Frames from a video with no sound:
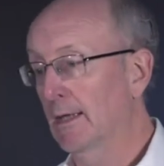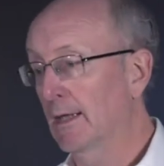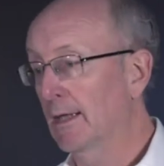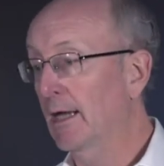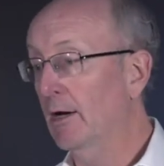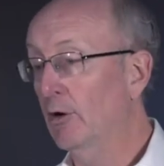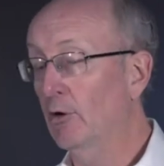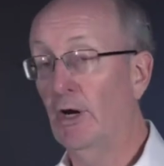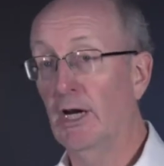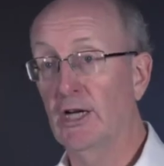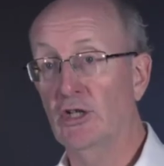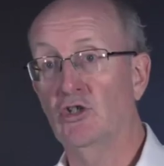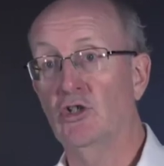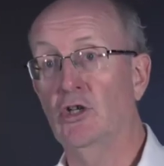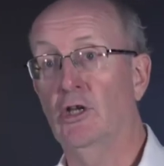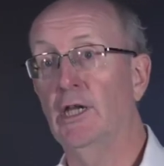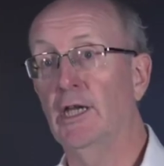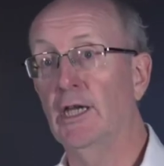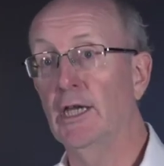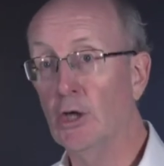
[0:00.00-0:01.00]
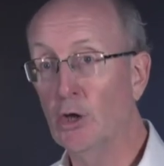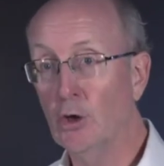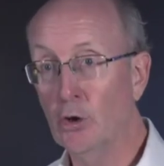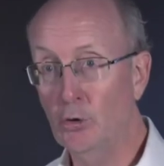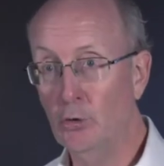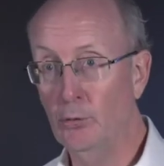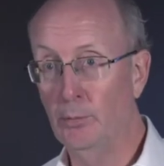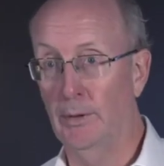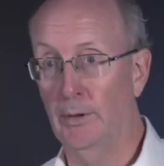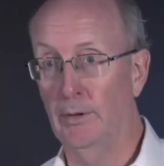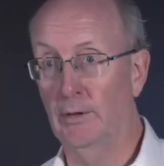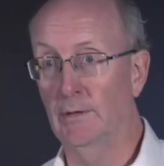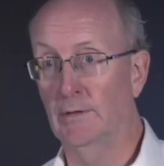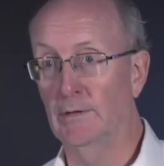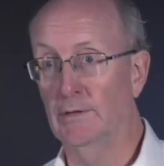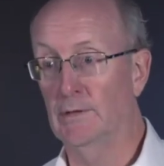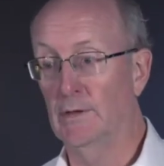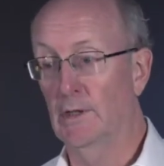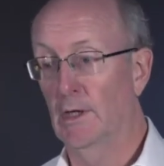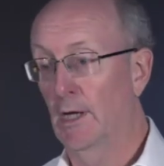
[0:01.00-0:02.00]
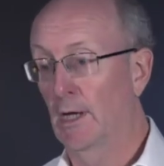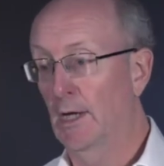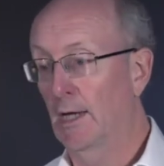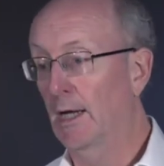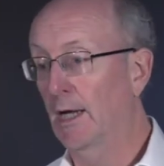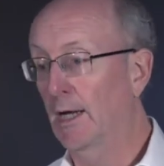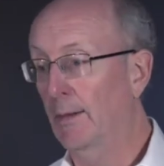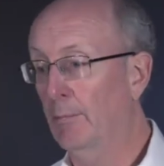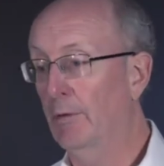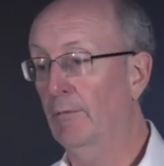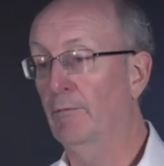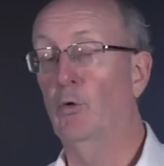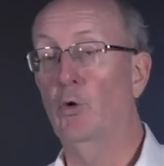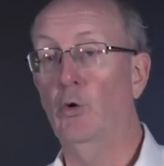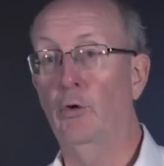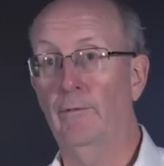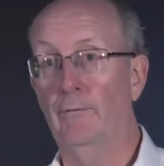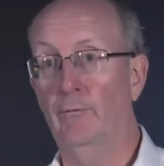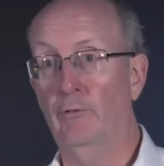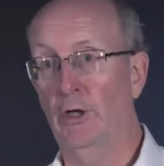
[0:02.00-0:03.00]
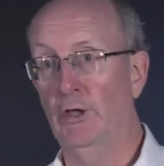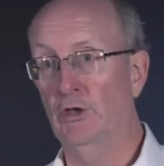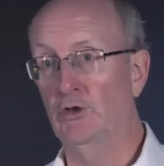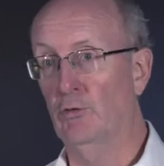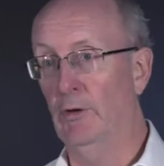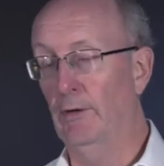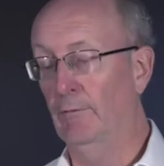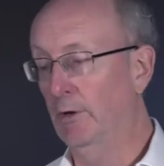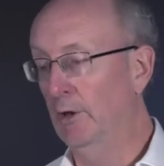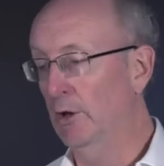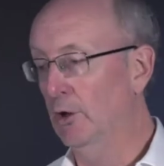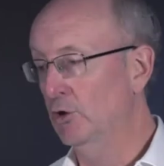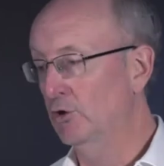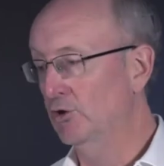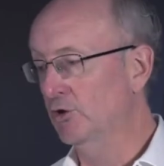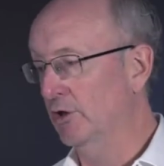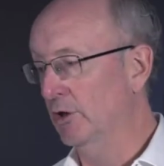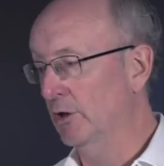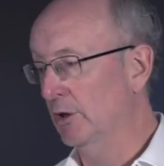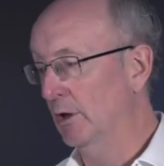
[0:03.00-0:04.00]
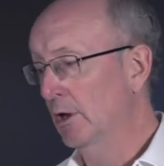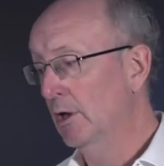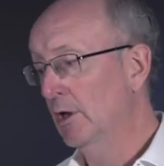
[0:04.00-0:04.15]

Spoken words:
they were actually coopers before the French Revolution.